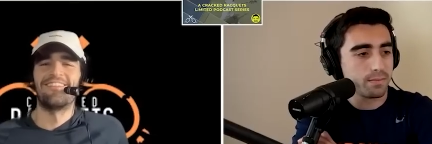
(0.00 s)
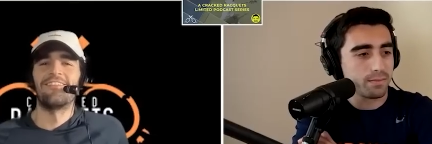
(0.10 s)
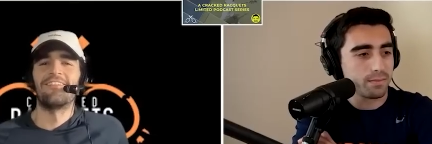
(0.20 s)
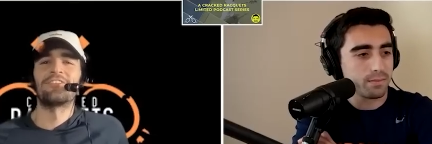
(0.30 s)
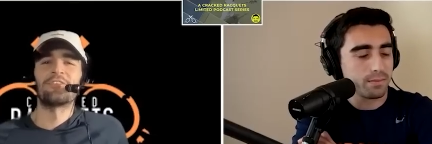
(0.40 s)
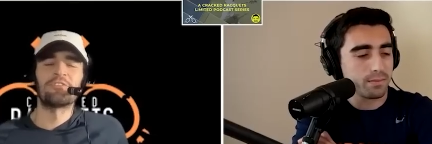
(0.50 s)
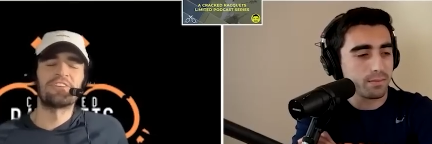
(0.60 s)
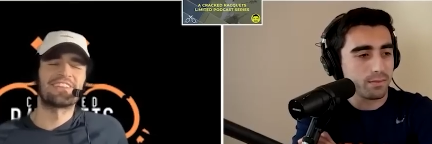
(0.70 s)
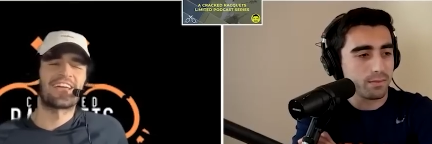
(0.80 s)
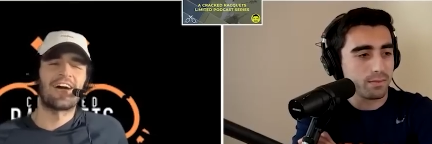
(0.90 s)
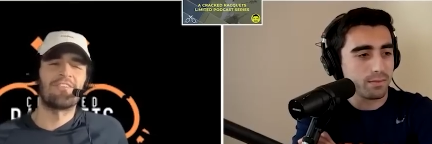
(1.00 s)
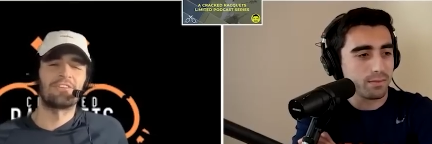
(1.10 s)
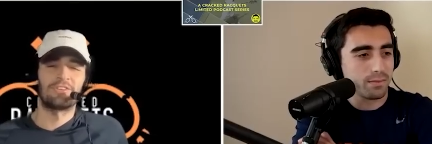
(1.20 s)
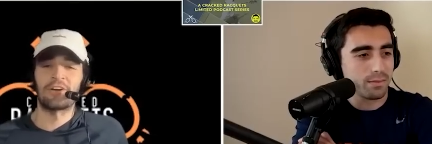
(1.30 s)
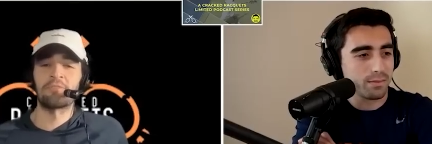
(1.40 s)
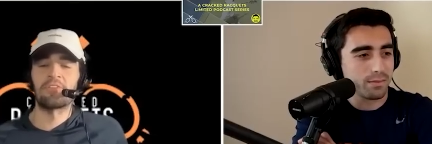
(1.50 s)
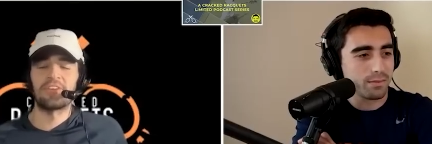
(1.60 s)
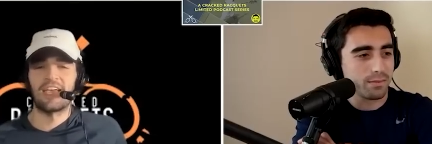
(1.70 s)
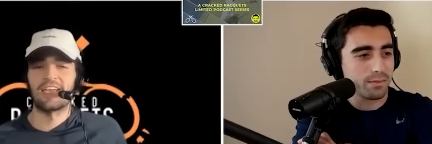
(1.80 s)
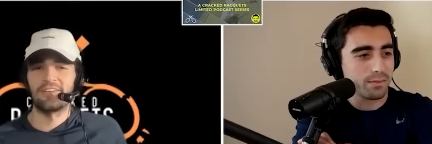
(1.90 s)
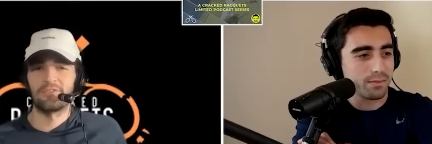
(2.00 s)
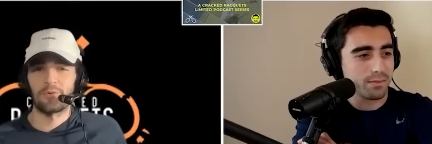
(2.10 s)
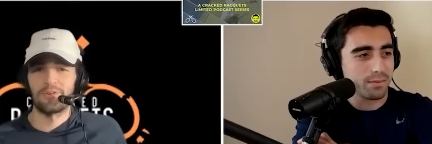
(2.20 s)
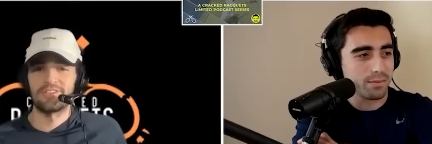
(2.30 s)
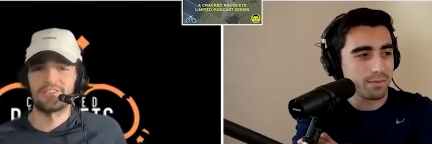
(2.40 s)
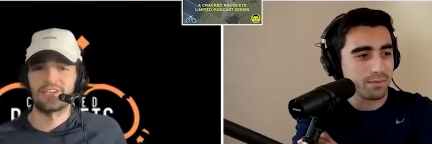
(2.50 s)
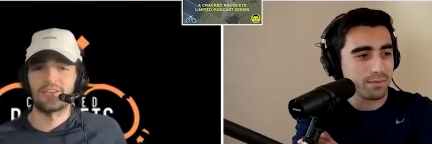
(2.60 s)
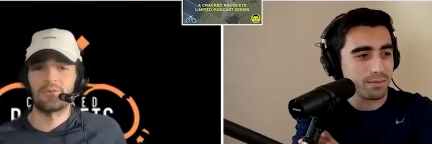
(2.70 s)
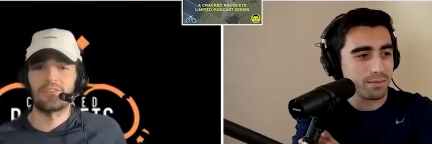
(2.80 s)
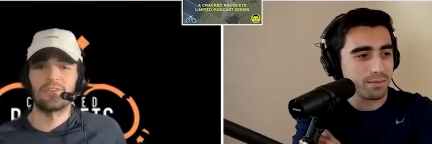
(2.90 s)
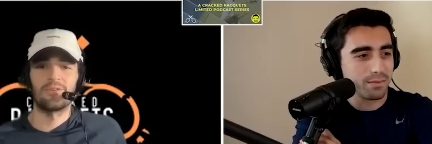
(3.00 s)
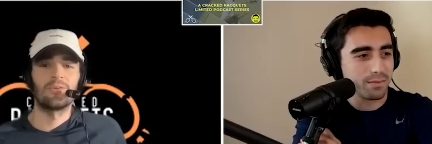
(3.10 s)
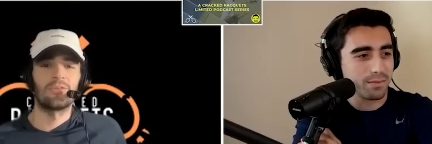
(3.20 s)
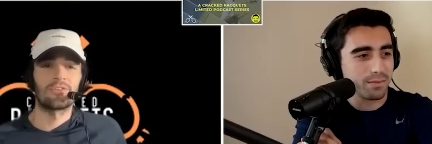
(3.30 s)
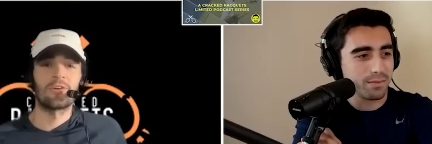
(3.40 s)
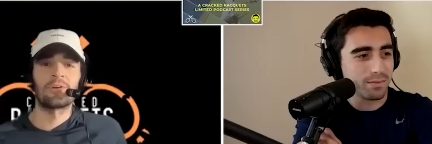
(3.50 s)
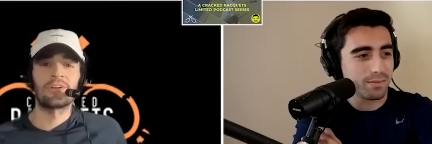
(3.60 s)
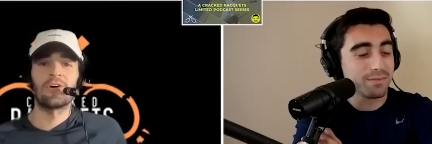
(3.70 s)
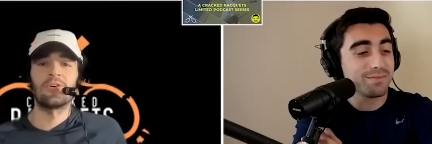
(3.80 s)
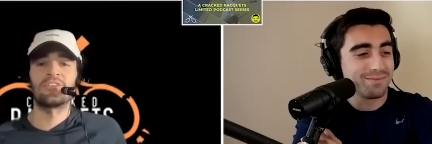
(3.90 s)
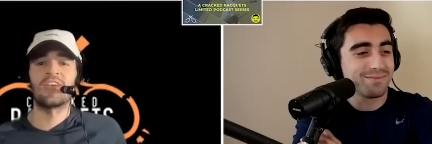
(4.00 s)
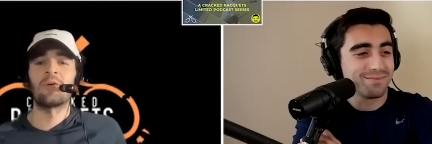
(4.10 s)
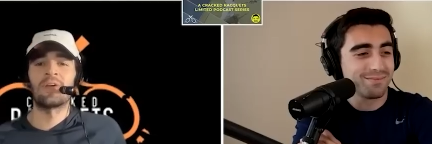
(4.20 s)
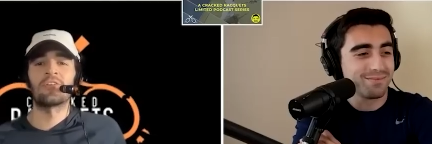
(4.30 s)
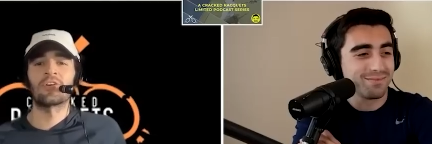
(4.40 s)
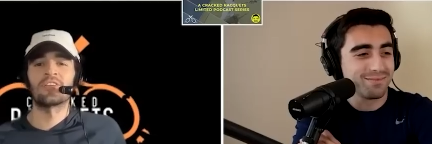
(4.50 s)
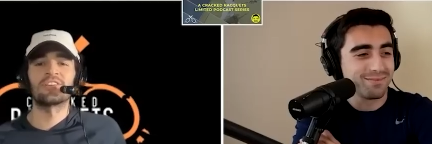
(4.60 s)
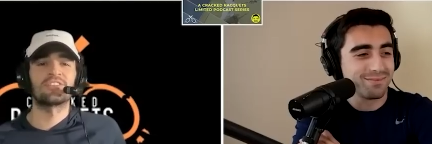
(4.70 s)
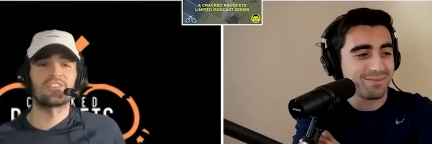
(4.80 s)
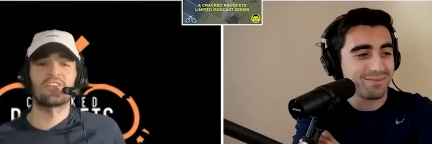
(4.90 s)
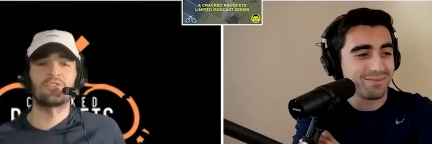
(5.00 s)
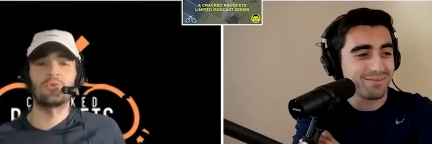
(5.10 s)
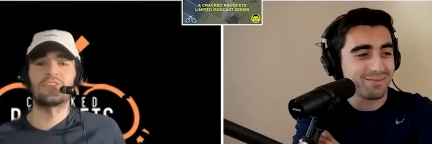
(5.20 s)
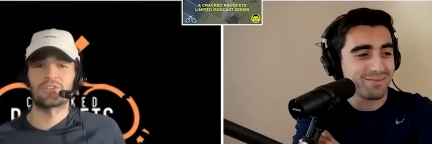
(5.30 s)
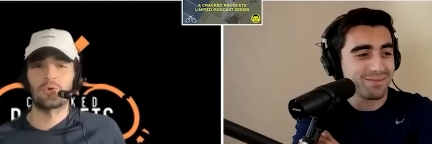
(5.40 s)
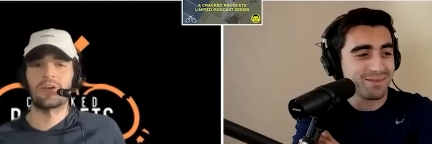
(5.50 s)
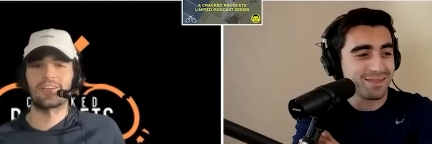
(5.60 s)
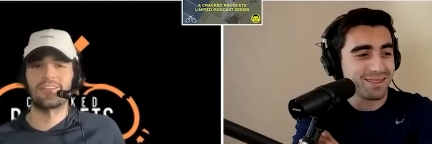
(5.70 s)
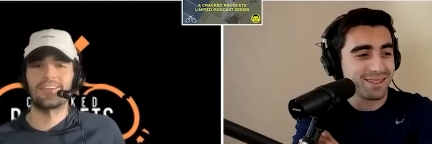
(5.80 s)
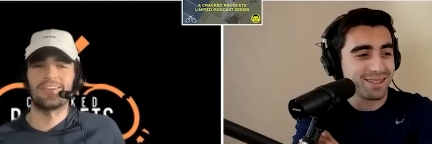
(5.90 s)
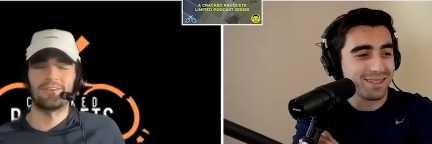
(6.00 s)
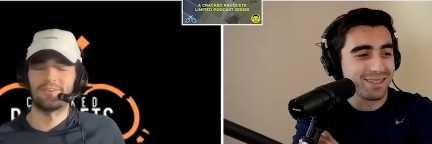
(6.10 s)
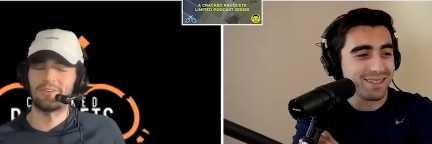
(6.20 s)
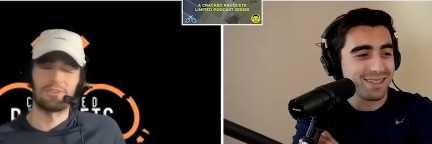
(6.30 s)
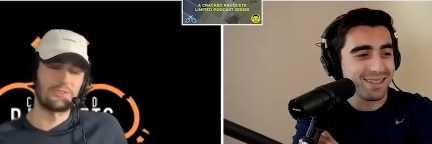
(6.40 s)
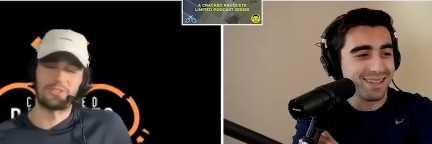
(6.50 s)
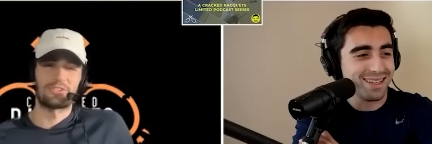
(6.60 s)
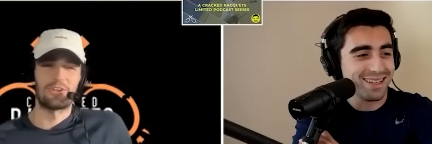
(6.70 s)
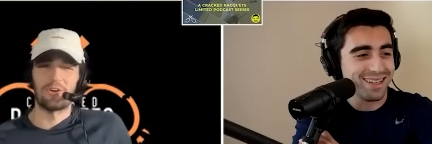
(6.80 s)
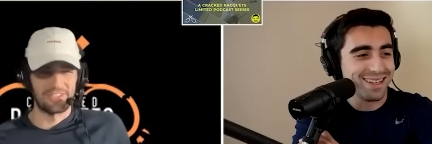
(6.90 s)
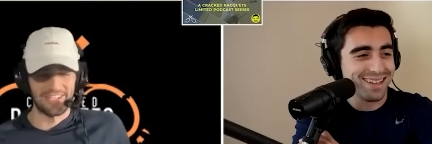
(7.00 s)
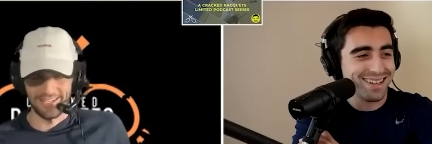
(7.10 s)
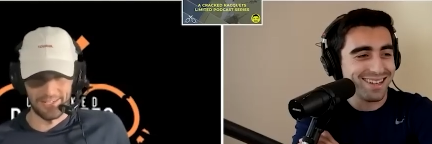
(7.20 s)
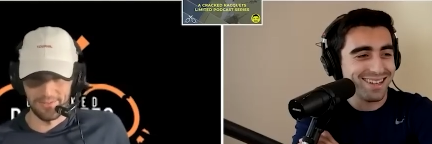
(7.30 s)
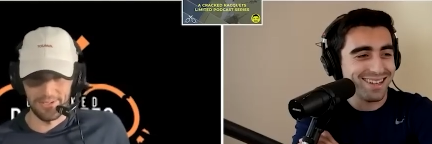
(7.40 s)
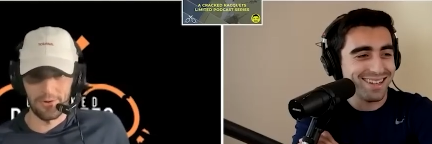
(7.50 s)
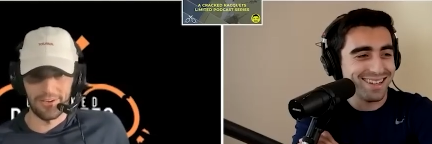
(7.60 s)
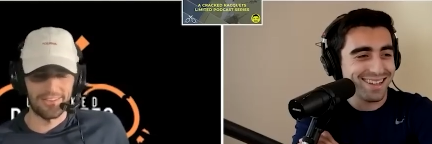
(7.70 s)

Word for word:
Speaker 1: Someone in the comments, you talk about the negatives one sticking with you. Someone goes, "Yeah, whenever Gruskin says I'll do this quickly, you just know it's not going to be quickly."